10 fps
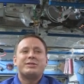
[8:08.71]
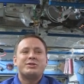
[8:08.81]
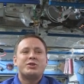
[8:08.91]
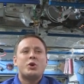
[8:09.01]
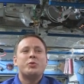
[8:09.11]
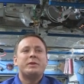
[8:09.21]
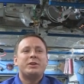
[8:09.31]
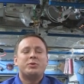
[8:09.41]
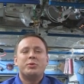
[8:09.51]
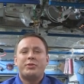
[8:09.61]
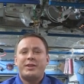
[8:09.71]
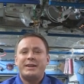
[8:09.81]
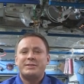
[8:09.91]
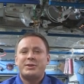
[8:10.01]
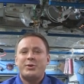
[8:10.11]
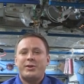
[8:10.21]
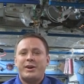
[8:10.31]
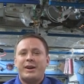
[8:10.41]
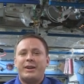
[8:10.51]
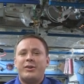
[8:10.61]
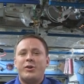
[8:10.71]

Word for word: There's so many cool things going on.